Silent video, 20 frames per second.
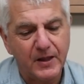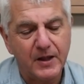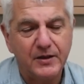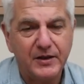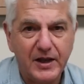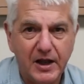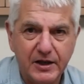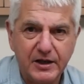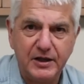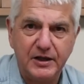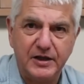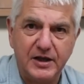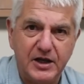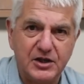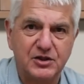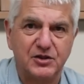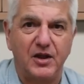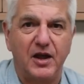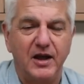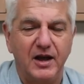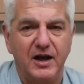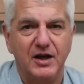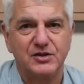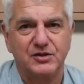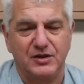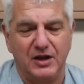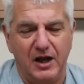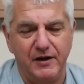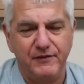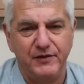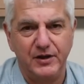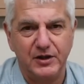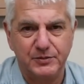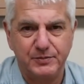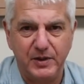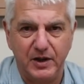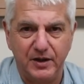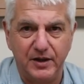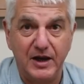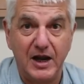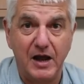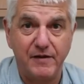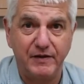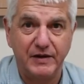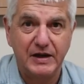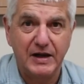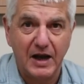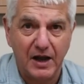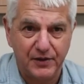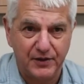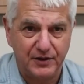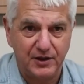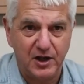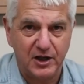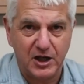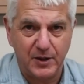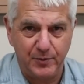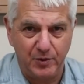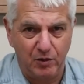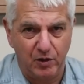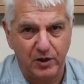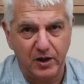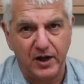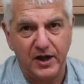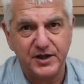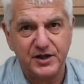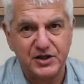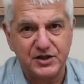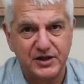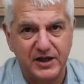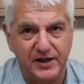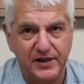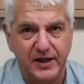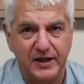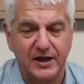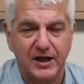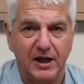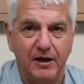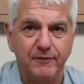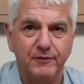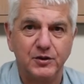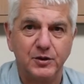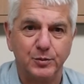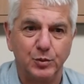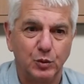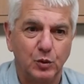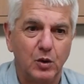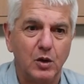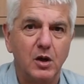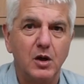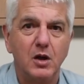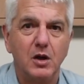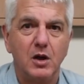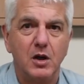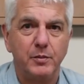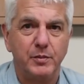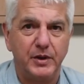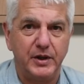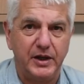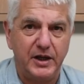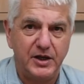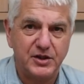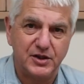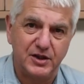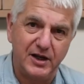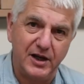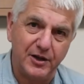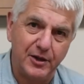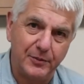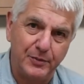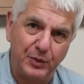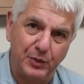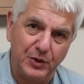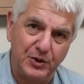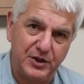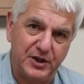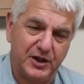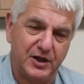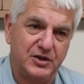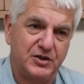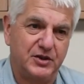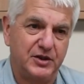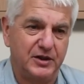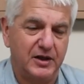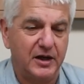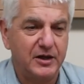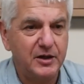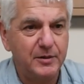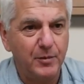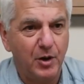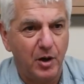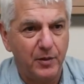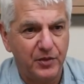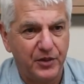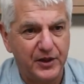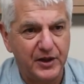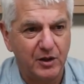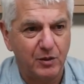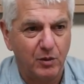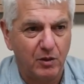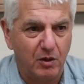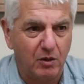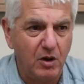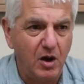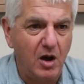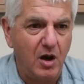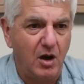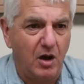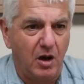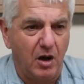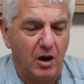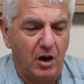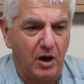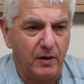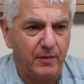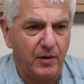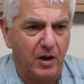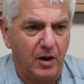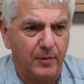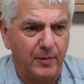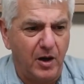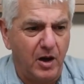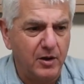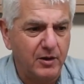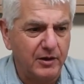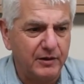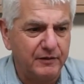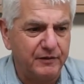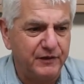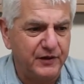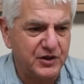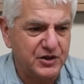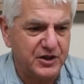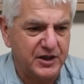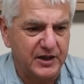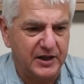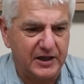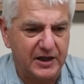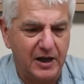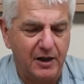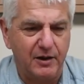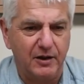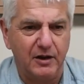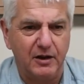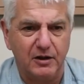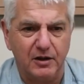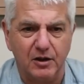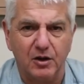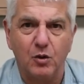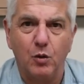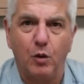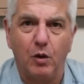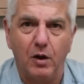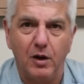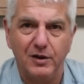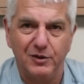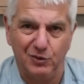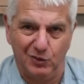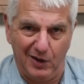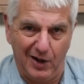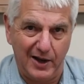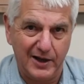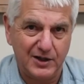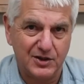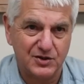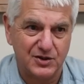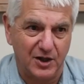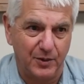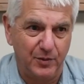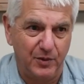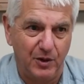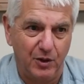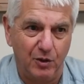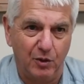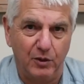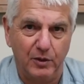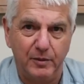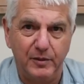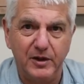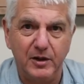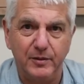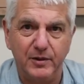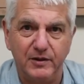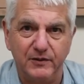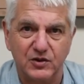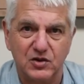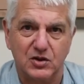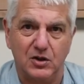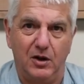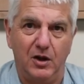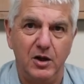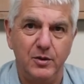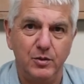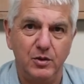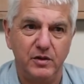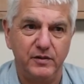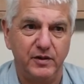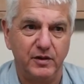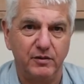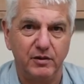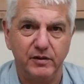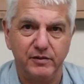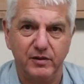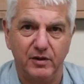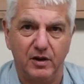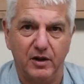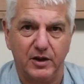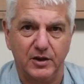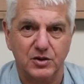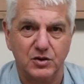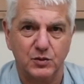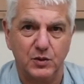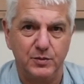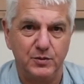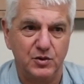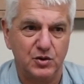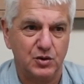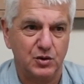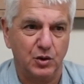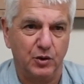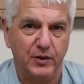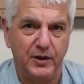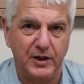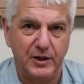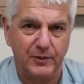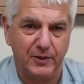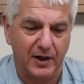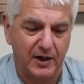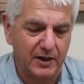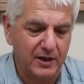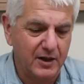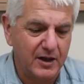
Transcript: Now, yes, they are safe and it's better than having nothing. Don't get me wrong, I understand they're comfortable. But here's another point to consider. And you might think, well, I'm only fishing in a quiet little lake somewhere or in a bit of a slow-moving river and I can swim to shore anyway.